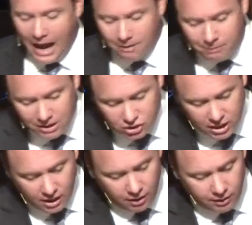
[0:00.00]
and
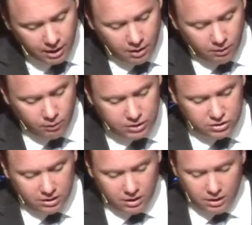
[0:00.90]
Mishael,
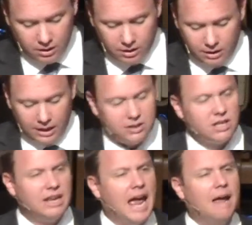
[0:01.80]
which is
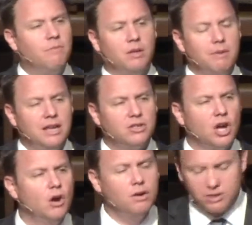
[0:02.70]
a name that means
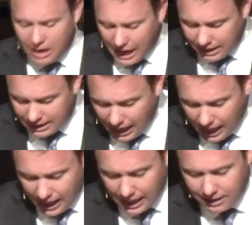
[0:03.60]
who is like
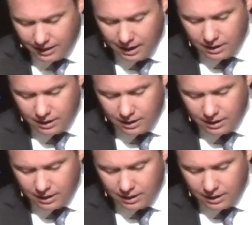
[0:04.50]
God,